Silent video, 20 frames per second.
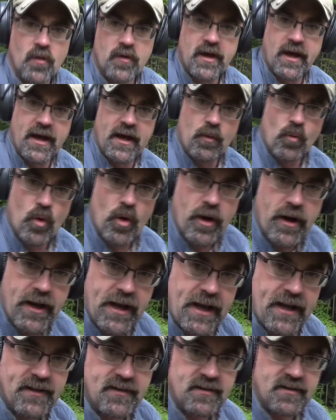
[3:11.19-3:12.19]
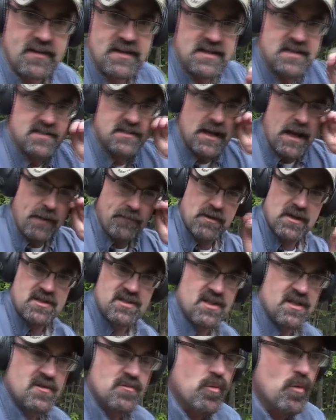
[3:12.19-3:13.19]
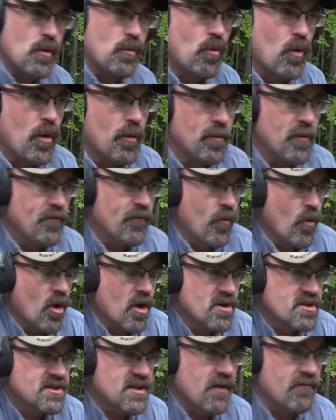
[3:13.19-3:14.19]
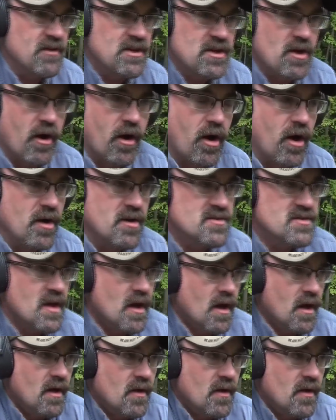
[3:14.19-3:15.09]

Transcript: Okay, we're at the same distance we were before, 7 yards.